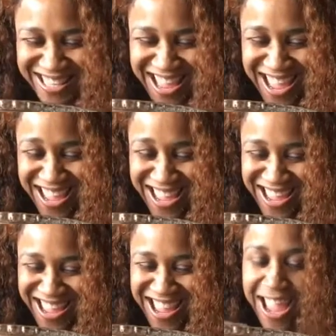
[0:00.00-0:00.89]
Like,
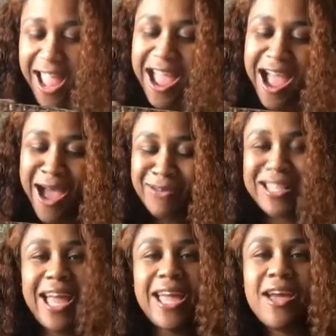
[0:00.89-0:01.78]
I
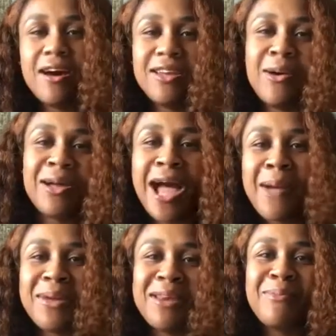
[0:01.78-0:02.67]
was like, here, don't
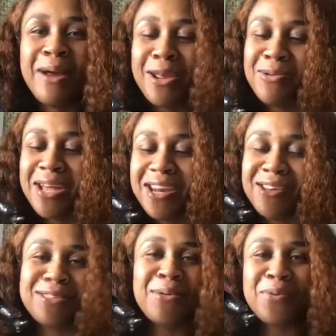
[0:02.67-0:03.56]
call me to bring nothing
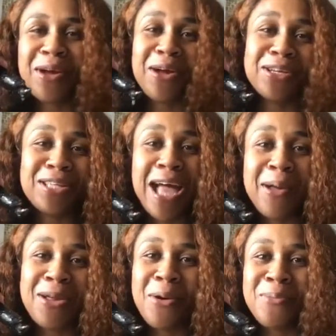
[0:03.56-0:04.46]
else up here because
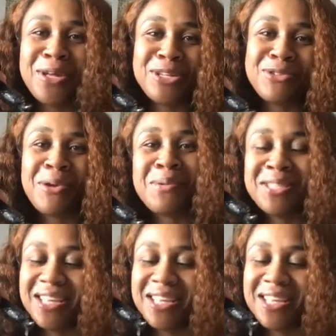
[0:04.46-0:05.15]
I ain't going to be contributing